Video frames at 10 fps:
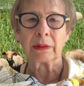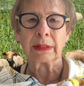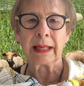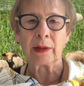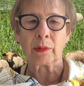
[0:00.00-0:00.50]

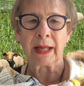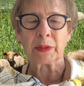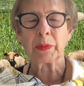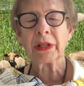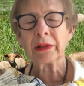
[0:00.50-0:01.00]
get grants
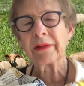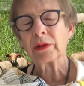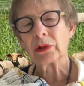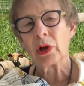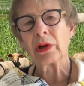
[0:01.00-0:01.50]
particularly
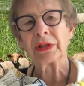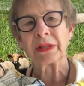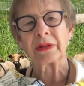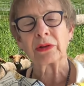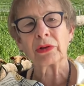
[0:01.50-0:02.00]
those large
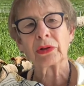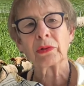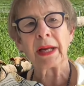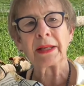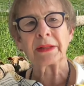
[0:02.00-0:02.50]
institutional
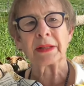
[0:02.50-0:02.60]
grants